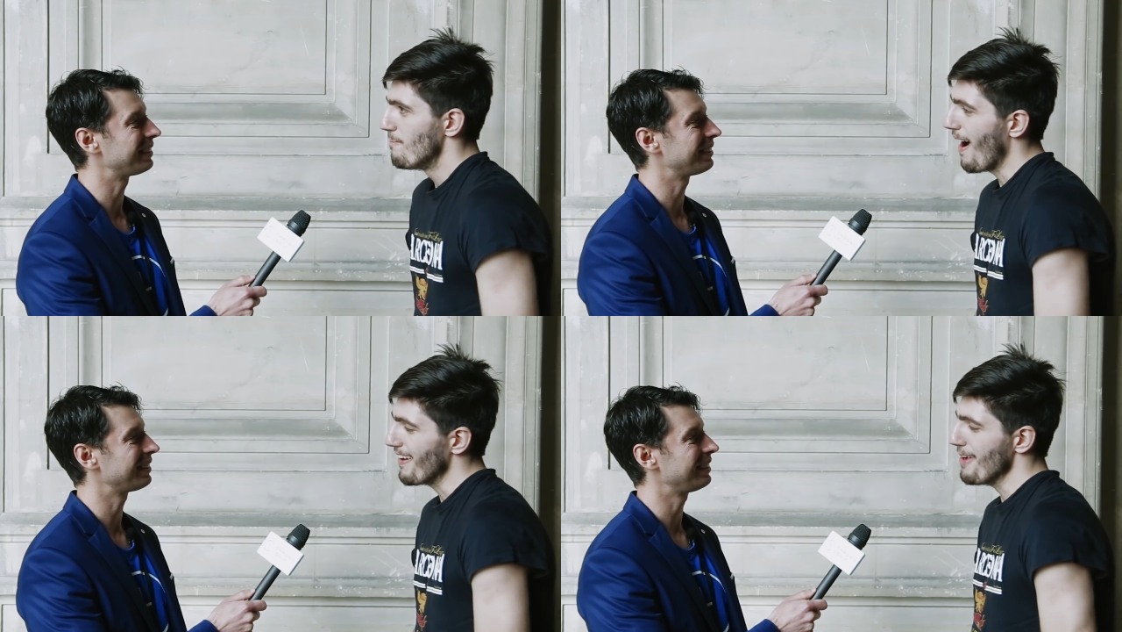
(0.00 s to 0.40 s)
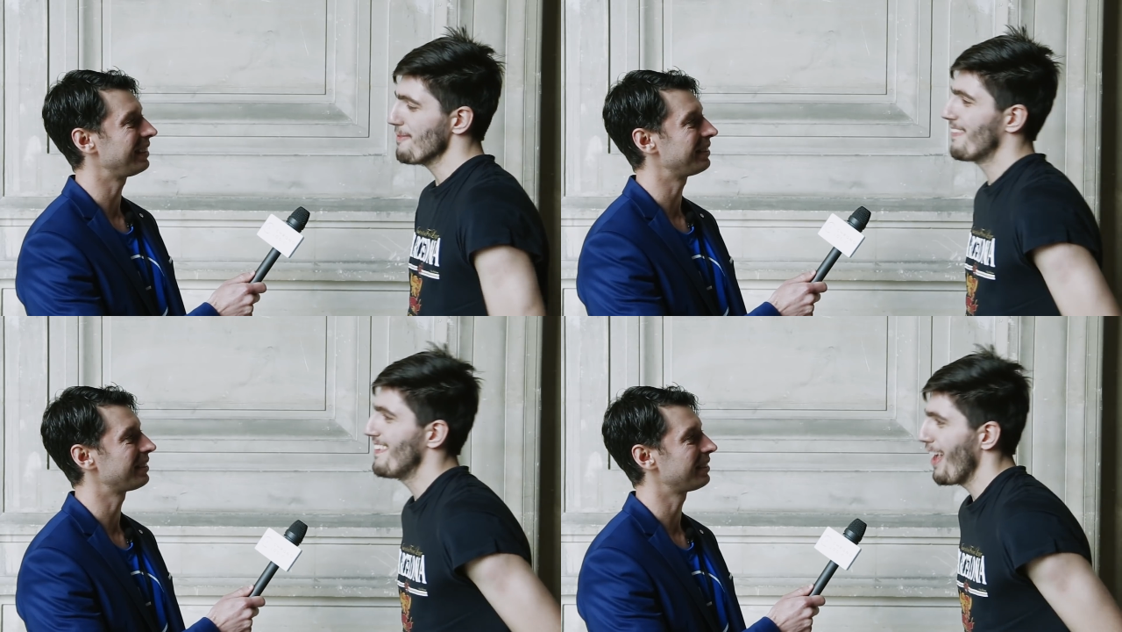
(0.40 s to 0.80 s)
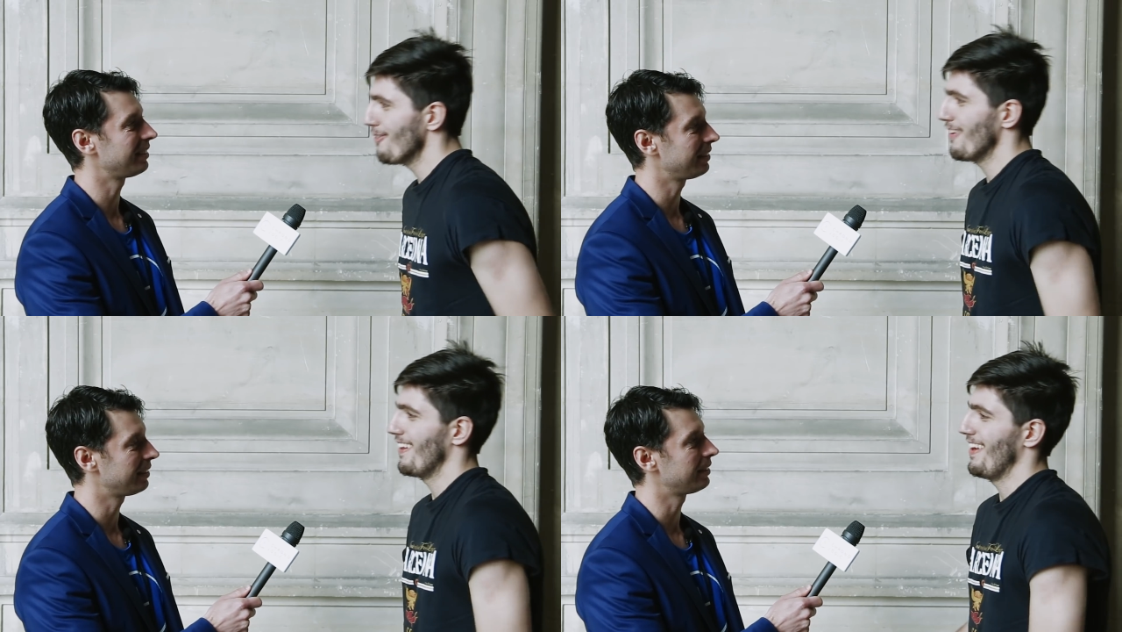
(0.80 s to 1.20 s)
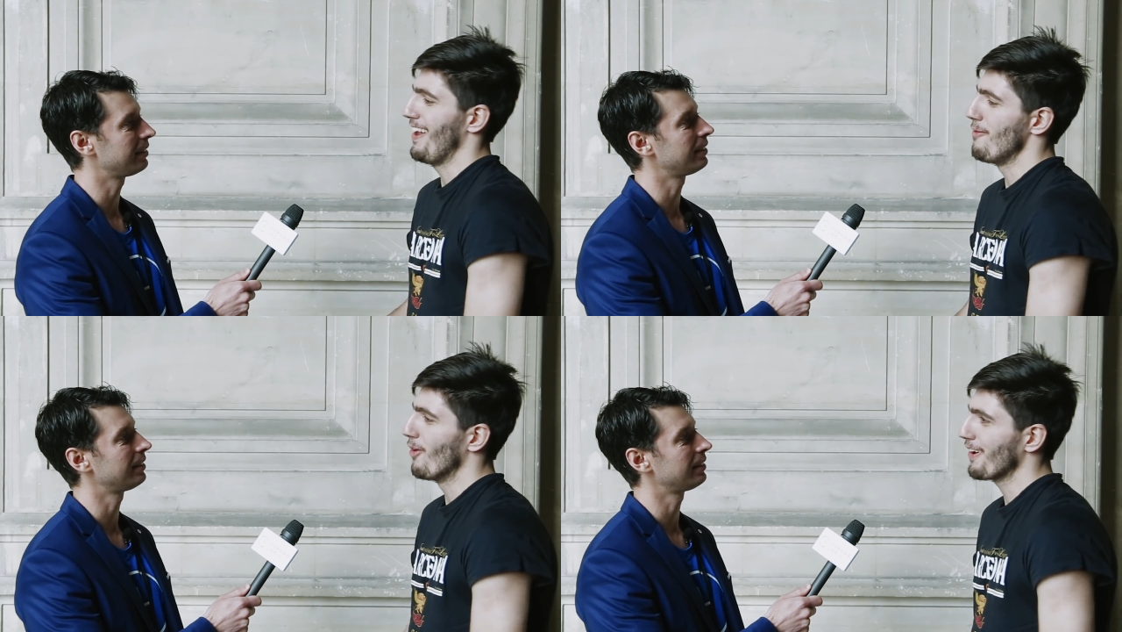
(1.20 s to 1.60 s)
Speaker 1: My name's David,
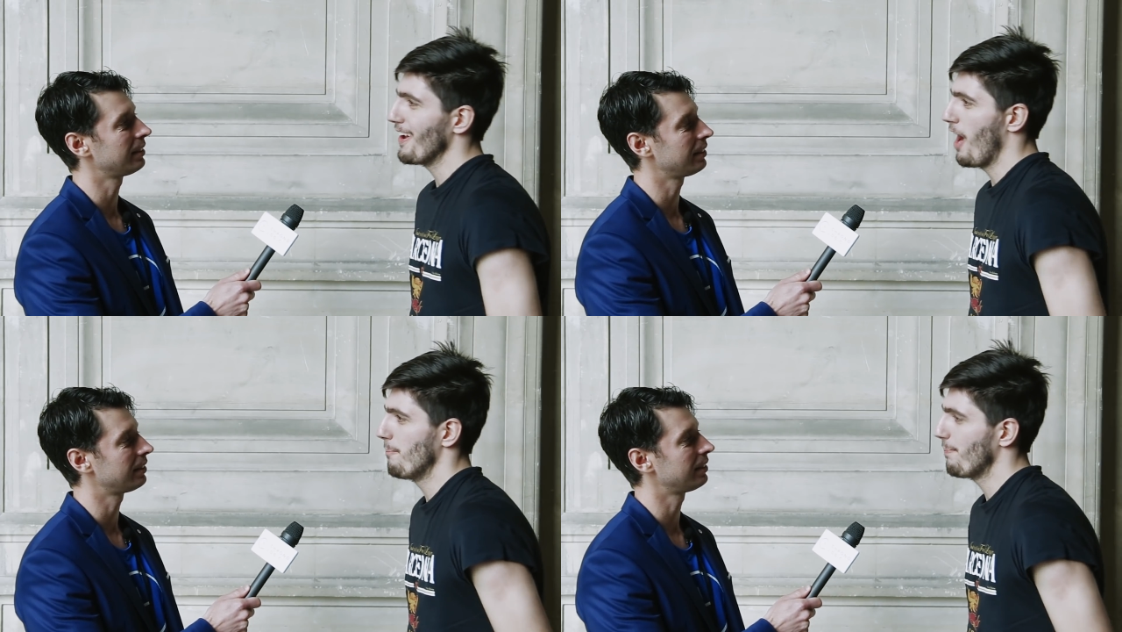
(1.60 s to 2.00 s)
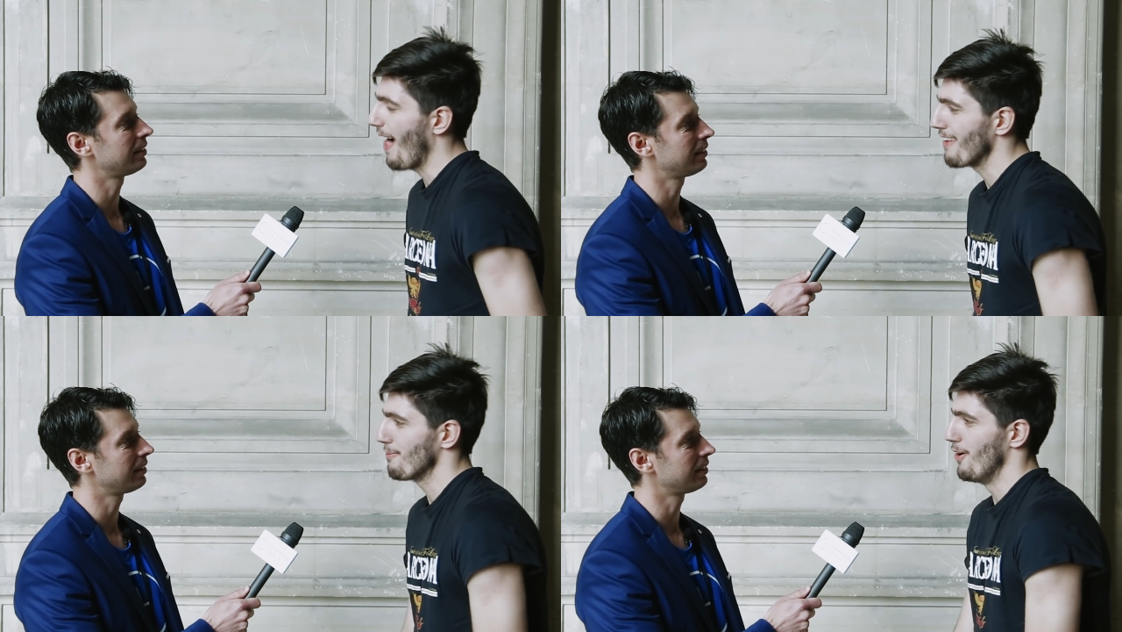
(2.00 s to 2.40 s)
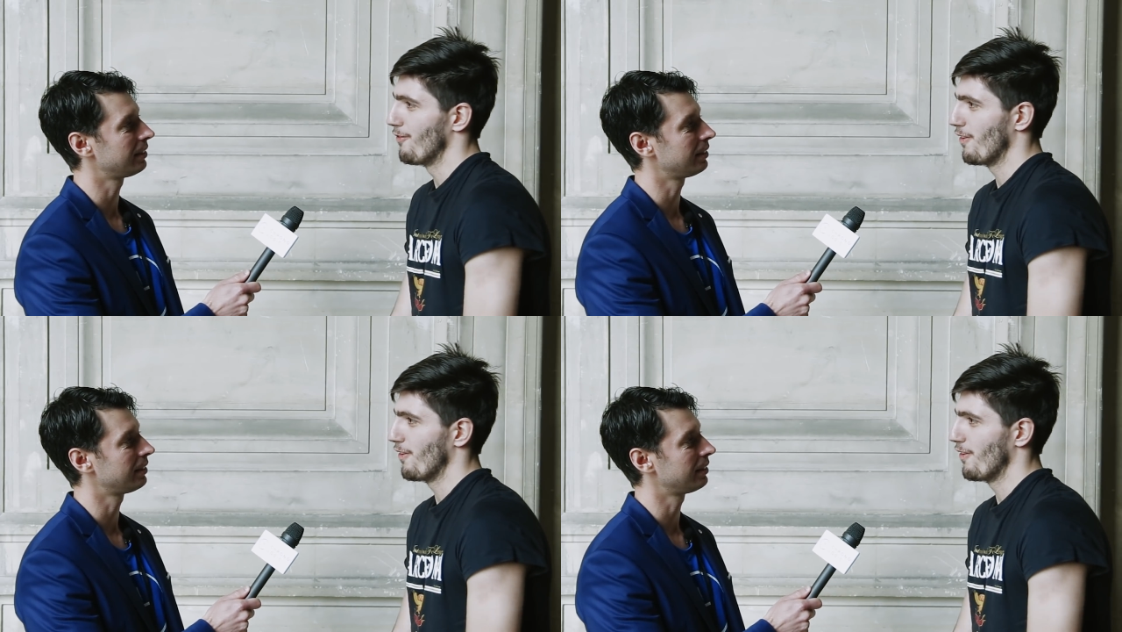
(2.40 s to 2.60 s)
and I'm working on plasma